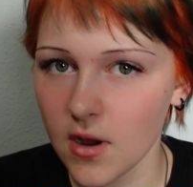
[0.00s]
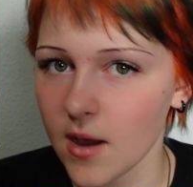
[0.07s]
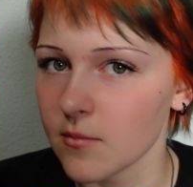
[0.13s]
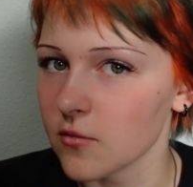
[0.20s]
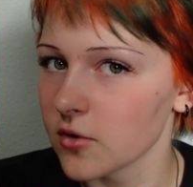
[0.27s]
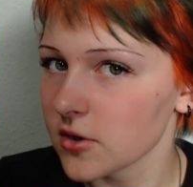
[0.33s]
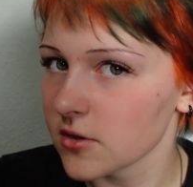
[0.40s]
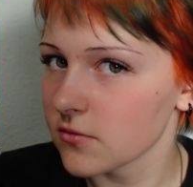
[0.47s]
I'm
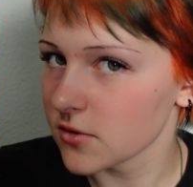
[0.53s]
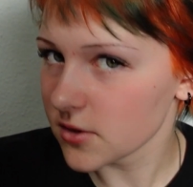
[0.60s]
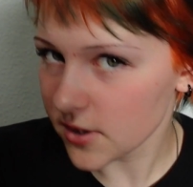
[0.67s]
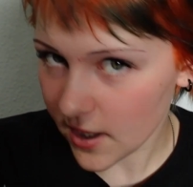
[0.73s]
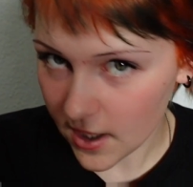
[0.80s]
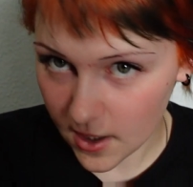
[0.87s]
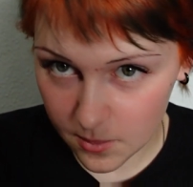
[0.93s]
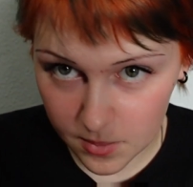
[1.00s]
really
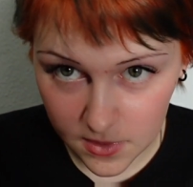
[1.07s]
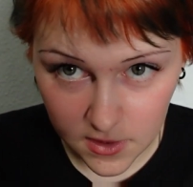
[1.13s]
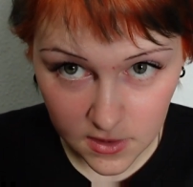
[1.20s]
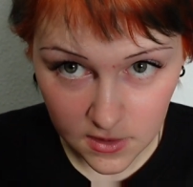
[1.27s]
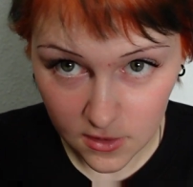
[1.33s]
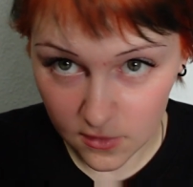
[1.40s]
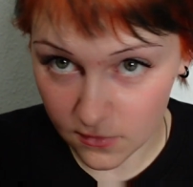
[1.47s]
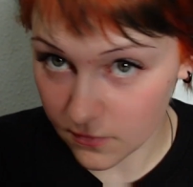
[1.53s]

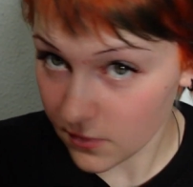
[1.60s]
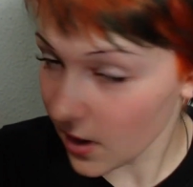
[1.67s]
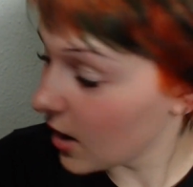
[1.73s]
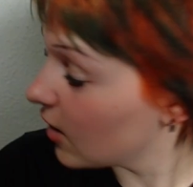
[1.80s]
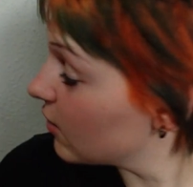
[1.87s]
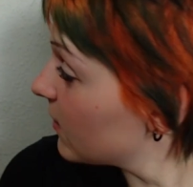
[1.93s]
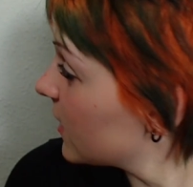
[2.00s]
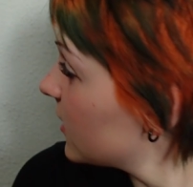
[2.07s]
happy of
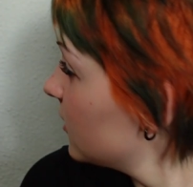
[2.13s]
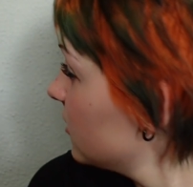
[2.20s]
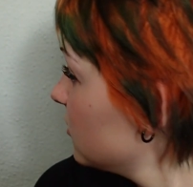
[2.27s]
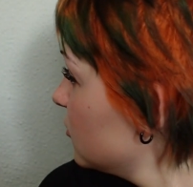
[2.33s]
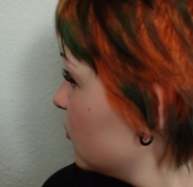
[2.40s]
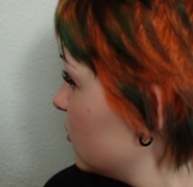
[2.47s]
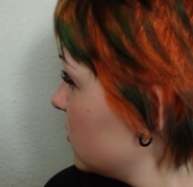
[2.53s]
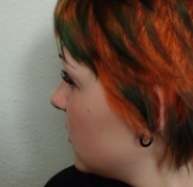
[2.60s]
how my hair
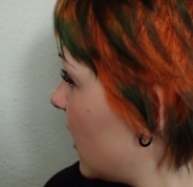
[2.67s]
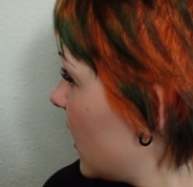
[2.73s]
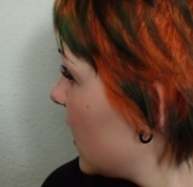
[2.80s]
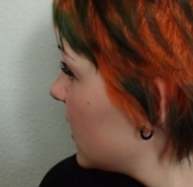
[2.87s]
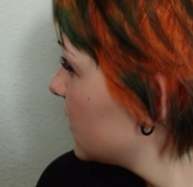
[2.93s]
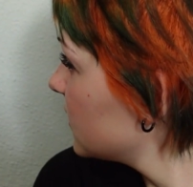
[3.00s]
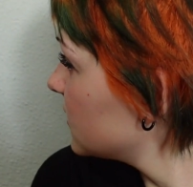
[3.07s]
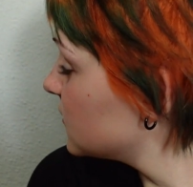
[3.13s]
look
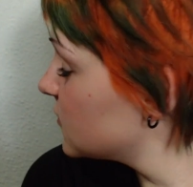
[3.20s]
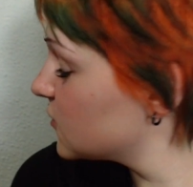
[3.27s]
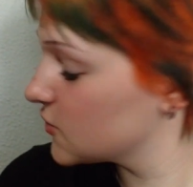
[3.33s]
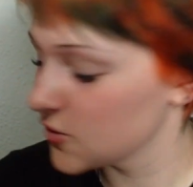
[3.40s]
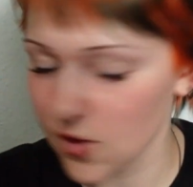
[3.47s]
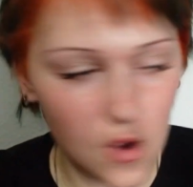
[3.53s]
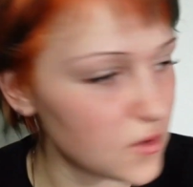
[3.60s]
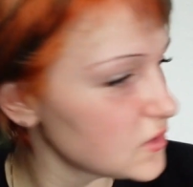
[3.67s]
like. It's
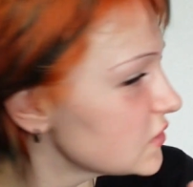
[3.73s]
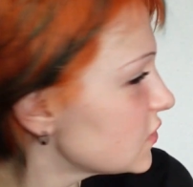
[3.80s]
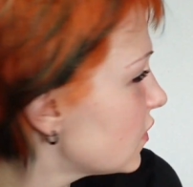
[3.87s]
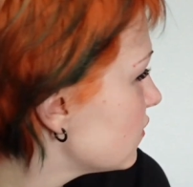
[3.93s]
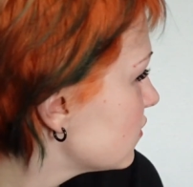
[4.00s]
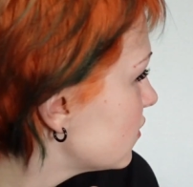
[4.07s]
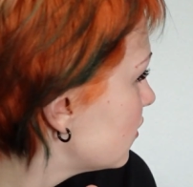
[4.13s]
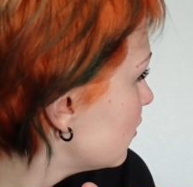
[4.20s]

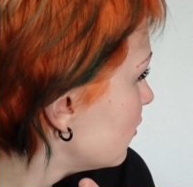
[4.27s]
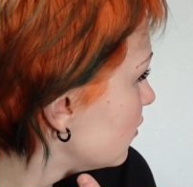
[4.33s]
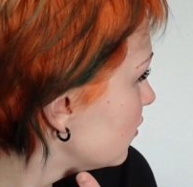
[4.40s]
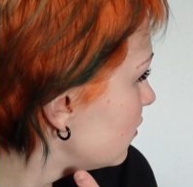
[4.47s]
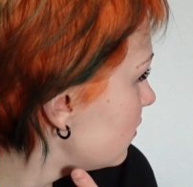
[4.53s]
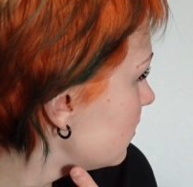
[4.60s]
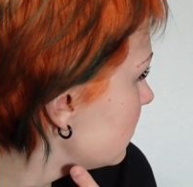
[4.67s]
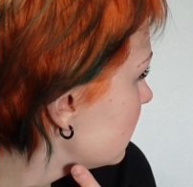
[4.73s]
so
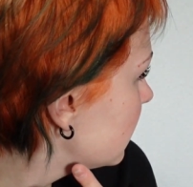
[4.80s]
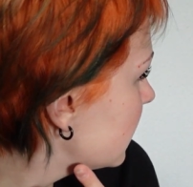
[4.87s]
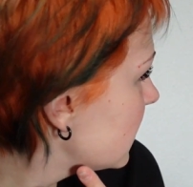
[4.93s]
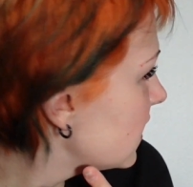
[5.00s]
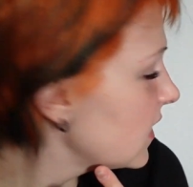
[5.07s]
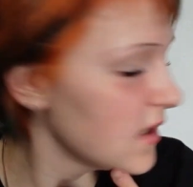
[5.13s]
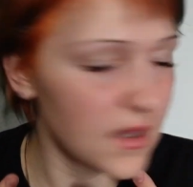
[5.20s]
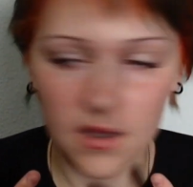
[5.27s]
cool.
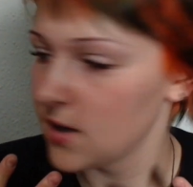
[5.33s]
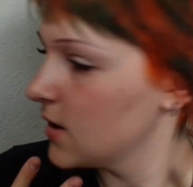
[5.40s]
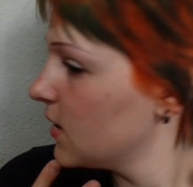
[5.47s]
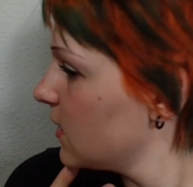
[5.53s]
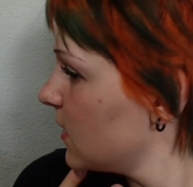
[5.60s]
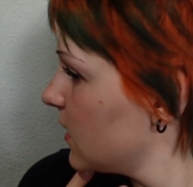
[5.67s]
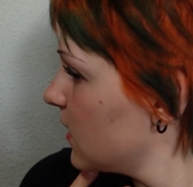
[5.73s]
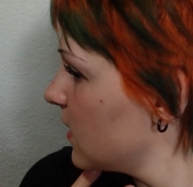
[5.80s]

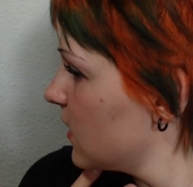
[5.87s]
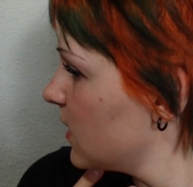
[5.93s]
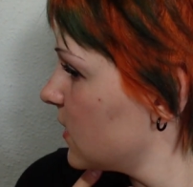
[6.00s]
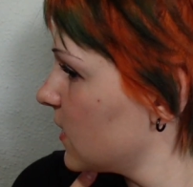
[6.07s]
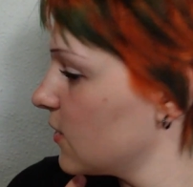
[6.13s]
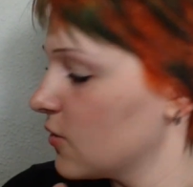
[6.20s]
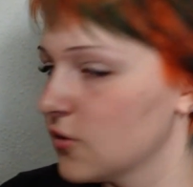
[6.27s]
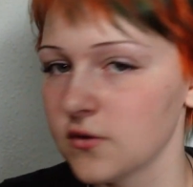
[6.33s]
And
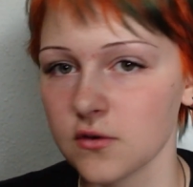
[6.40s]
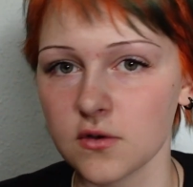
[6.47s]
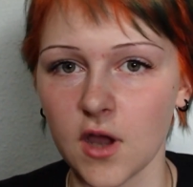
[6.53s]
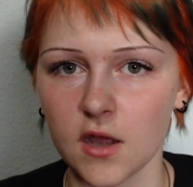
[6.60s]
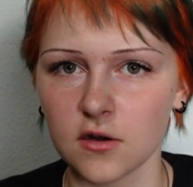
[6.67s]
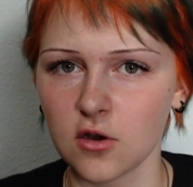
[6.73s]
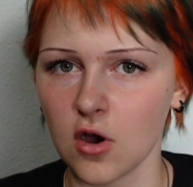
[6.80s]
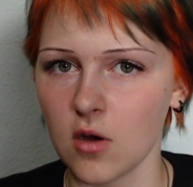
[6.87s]
I also
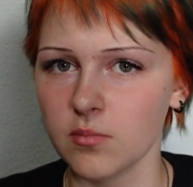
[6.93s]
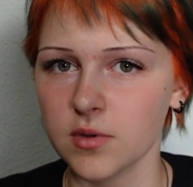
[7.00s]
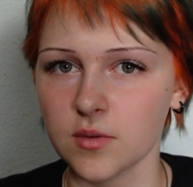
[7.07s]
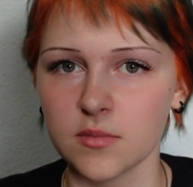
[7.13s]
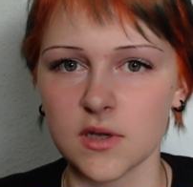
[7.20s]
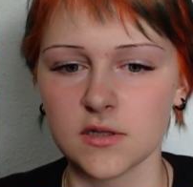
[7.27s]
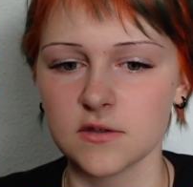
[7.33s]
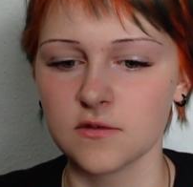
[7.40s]
got
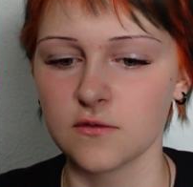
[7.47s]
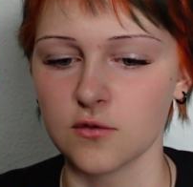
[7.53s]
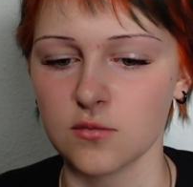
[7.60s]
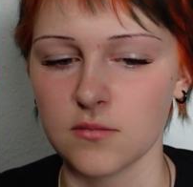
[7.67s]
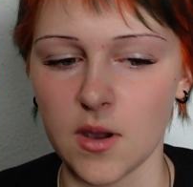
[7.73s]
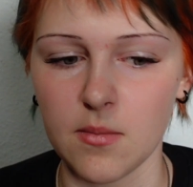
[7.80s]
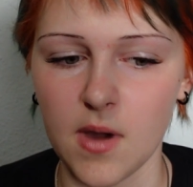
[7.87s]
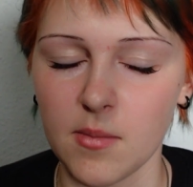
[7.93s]
compliments from
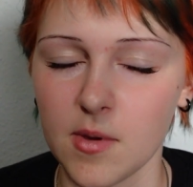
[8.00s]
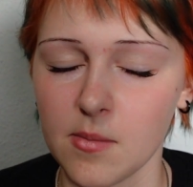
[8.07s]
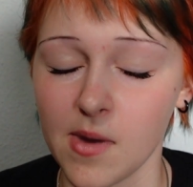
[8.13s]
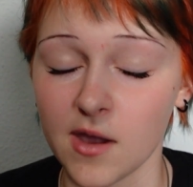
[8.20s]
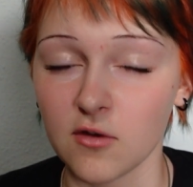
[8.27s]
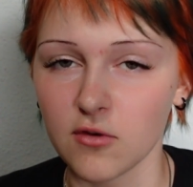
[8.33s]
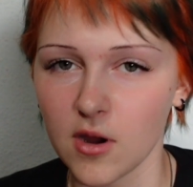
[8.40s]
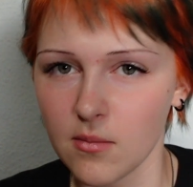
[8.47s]
my mom and my
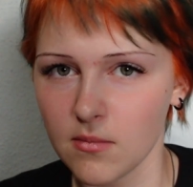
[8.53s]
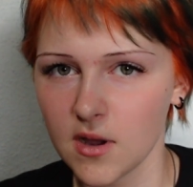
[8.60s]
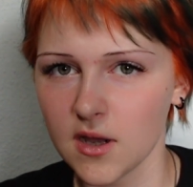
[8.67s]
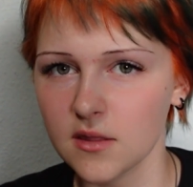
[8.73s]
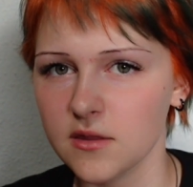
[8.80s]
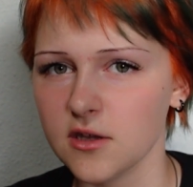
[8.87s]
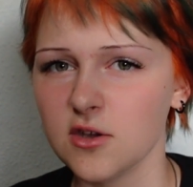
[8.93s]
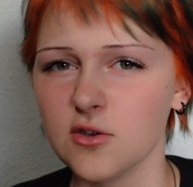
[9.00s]
grandma.
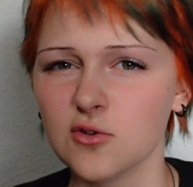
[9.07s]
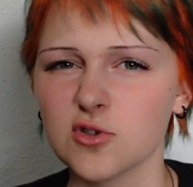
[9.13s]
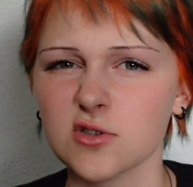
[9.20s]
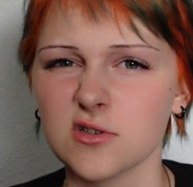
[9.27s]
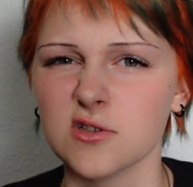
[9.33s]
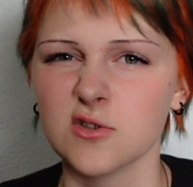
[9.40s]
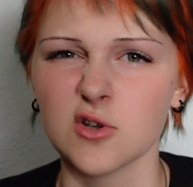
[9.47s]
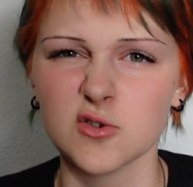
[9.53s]
They
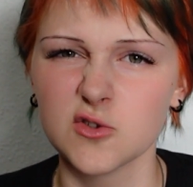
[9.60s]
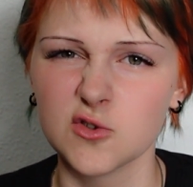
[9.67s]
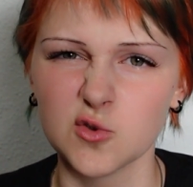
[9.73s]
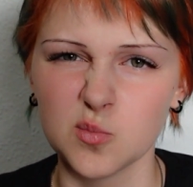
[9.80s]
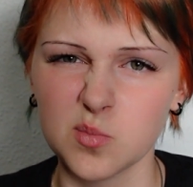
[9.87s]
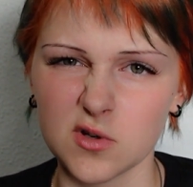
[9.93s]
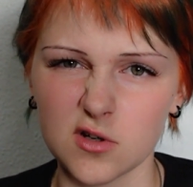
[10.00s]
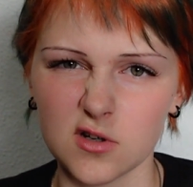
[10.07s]
usually not
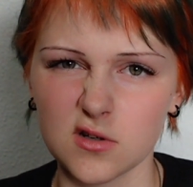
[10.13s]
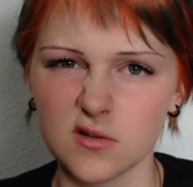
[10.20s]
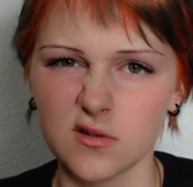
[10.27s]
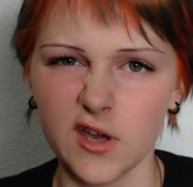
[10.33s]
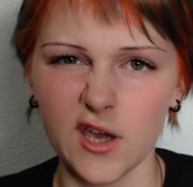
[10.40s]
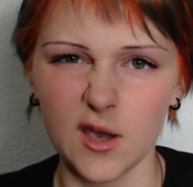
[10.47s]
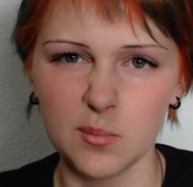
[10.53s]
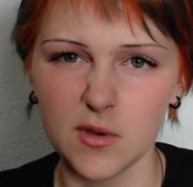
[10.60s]
super
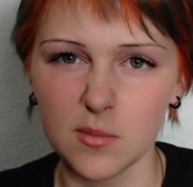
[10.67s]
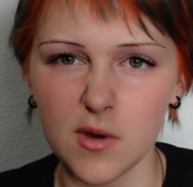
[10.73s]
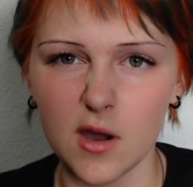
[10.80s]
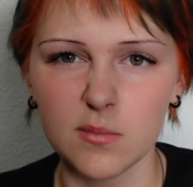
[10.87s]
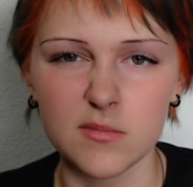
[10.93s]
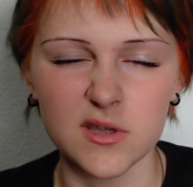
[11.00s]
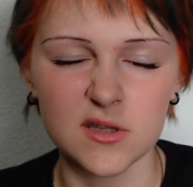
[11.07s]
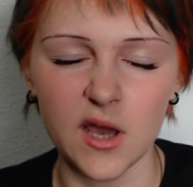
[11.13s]
happy about
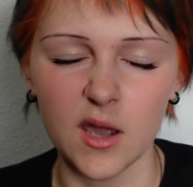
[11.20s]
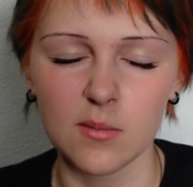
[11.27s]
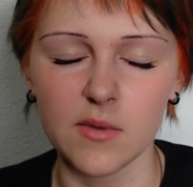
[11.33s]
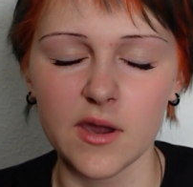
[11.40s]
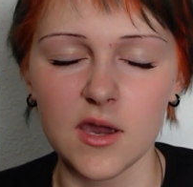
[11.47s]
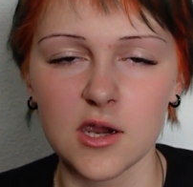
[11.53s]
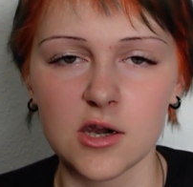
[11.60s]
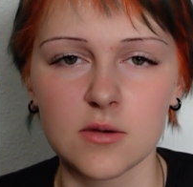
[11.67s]
me dyeing
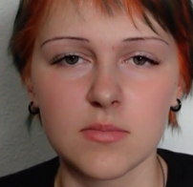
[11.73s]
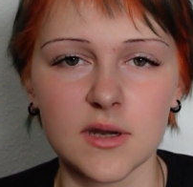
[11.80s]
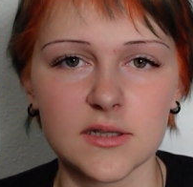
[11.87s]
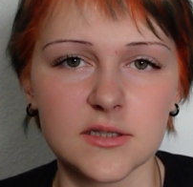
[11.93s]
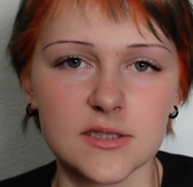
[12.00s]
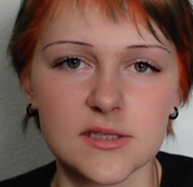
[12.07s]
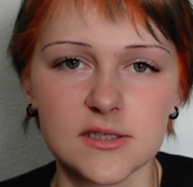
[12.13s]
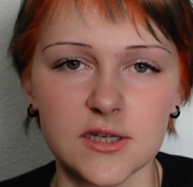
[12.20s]
my hair, but
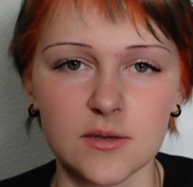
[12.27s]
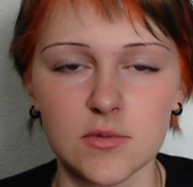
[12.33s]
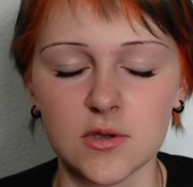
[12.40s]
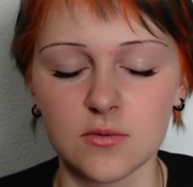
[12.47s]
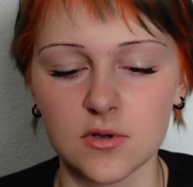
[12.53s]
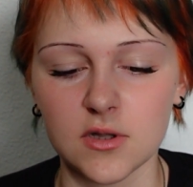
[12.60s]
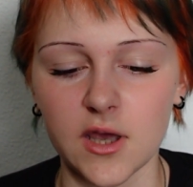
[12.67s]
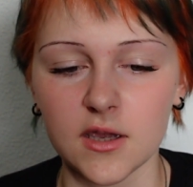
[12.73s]
this time they
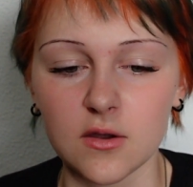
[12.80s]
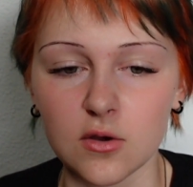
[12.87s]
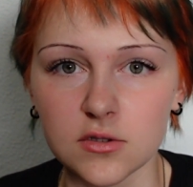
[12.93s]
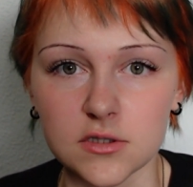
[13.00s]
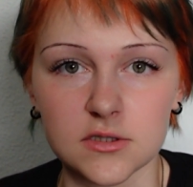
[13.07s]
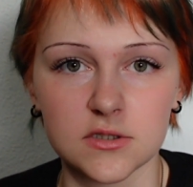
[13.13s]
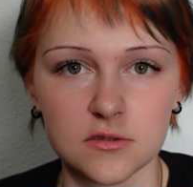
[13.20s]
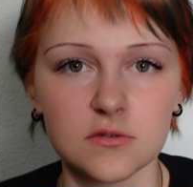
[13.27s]
were like, oh,
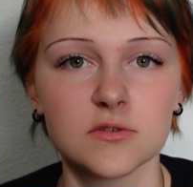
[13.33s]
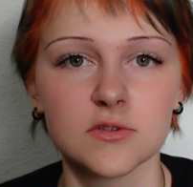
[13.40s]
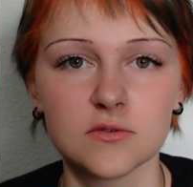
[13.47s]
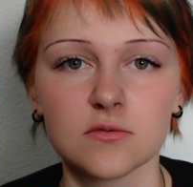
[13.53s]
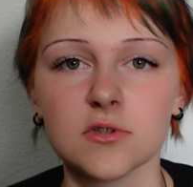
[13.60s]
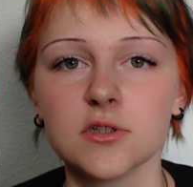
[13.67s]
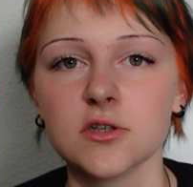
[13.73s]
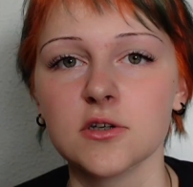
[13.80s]
this looks
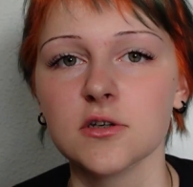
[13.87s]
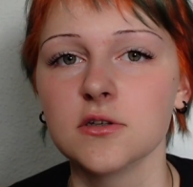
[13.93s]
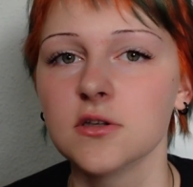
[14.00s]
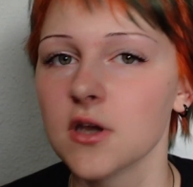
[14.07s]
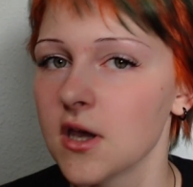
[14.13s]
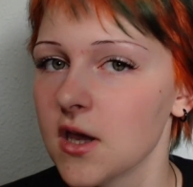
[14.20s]
really good.